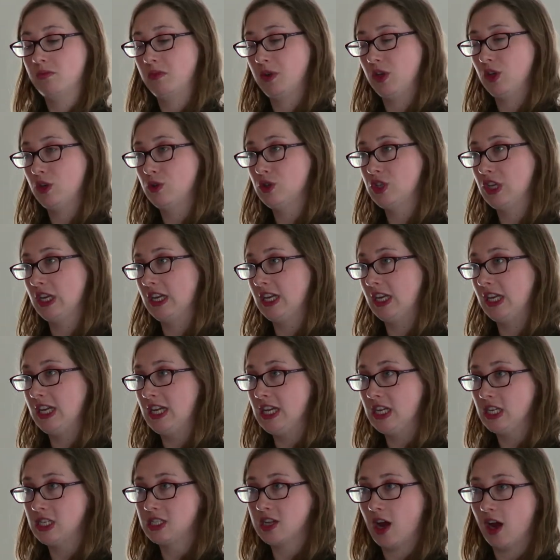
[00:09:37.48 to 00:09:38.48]
usually a
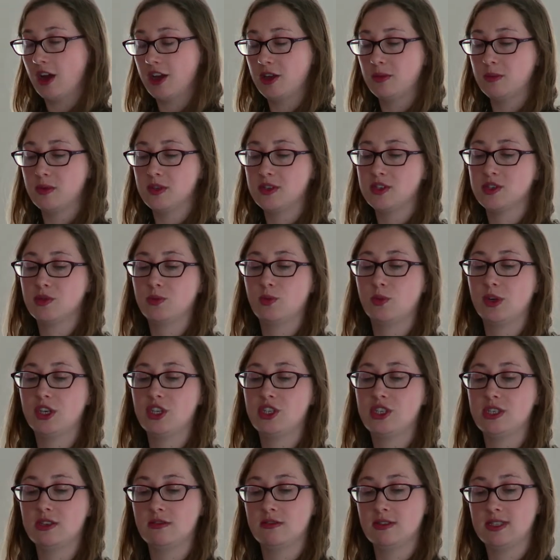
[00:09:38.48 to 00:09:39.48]
legal document
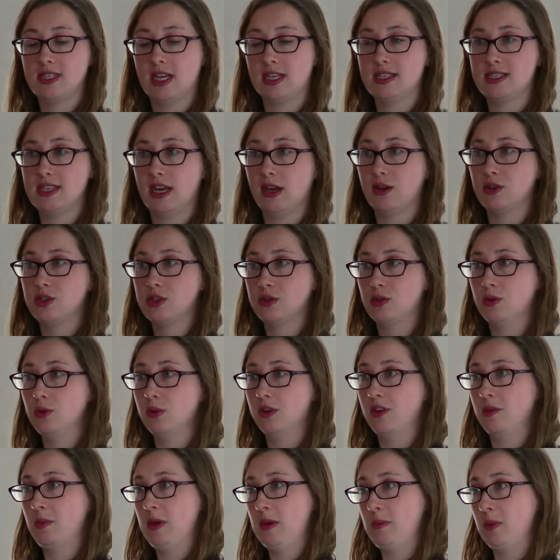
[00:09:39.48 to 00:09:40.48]
which sets out who
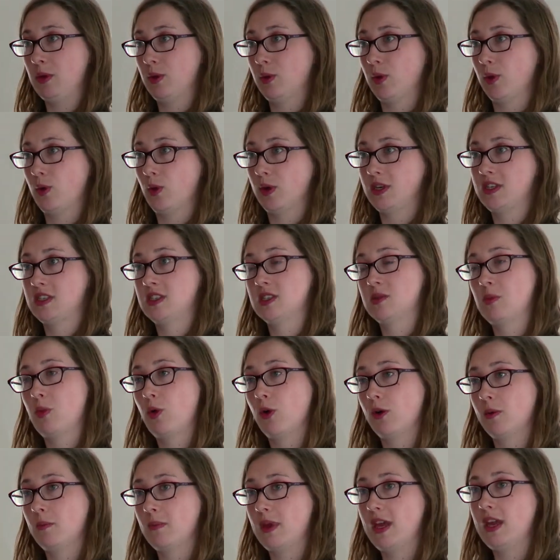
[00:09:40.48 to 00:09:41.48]
are the people who are going to
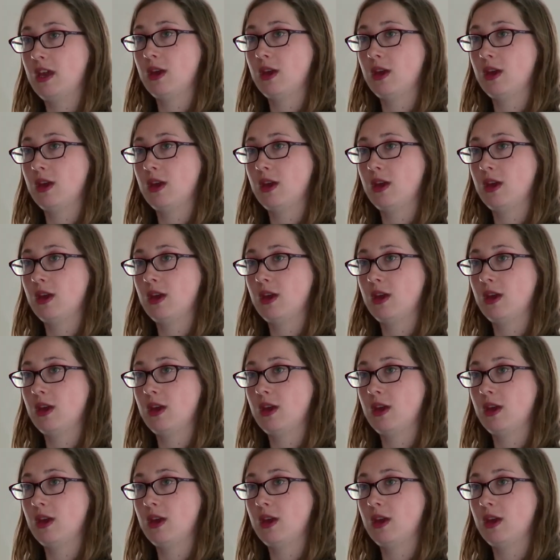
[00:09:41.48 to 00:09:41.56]
support me,